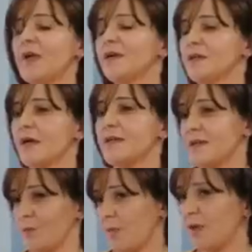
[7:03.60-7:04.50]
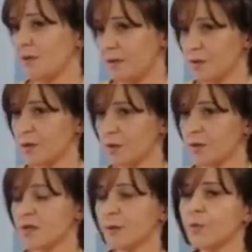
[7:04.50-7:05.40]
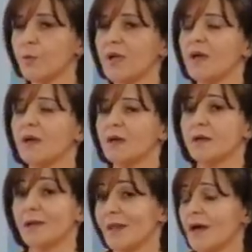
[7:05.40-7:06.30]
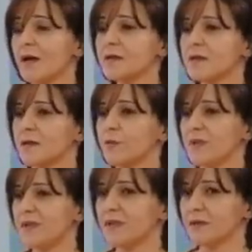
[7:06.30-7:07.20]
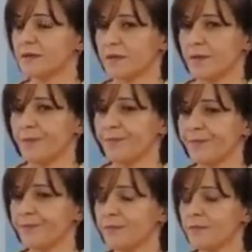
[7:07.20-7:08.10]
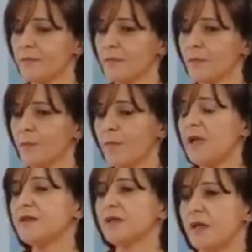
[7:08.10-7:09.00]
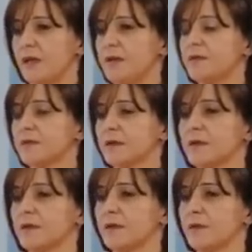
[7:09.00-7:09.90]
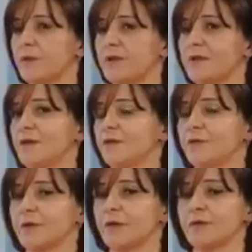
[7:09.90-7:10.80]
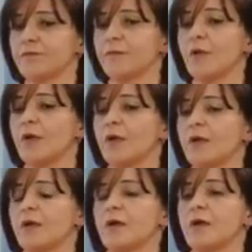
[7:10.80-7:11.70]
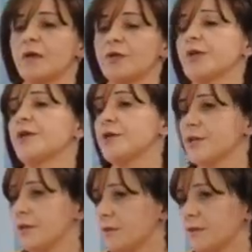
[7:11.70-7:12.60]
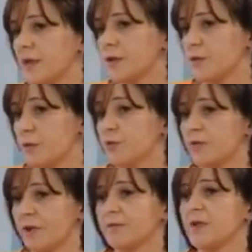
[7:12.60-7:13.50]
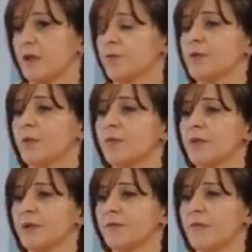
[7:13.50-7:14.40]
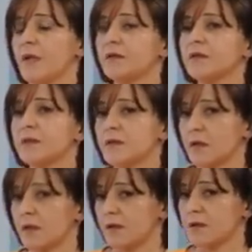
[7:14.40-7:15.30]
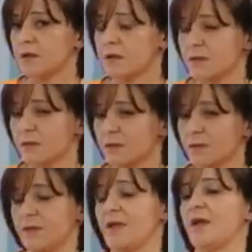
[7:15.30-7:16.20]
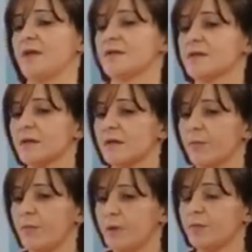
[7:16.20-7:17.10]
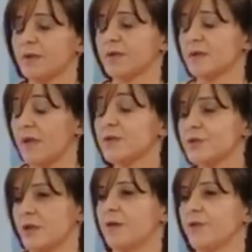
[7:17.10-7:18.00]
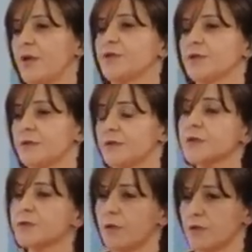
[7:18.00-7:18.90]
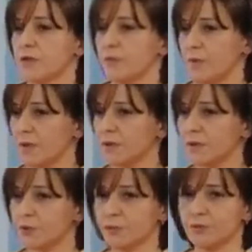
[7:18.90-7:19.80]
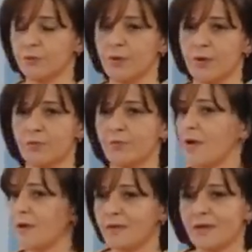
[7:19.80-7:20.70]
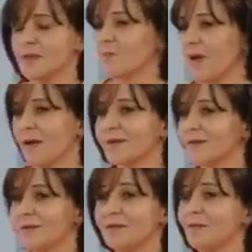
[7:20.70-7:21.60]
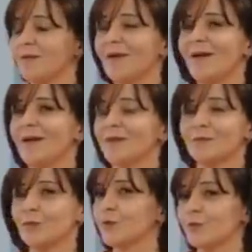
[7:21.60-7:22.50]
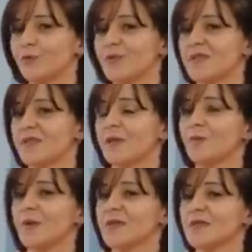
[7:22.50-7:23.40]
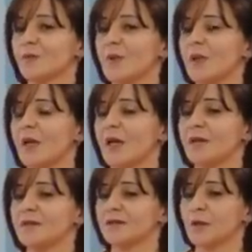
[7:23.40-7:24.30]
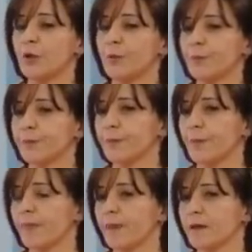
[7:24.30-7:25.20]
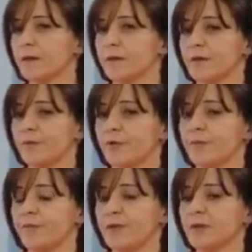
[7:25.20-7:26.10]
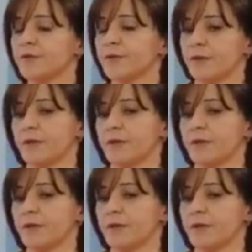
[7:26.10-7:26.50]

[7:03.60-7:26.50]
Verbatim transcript: underestimated this concept. We relaxed and we didn't mm -hmm. um, maintain it. Uh, we didn't um, cherish it as we should have done probably. And it's, uh, it's today's uh, people, today's generation's responsibility to bring things back, if, if to, the, to the extent possible, and um, re rebuild, re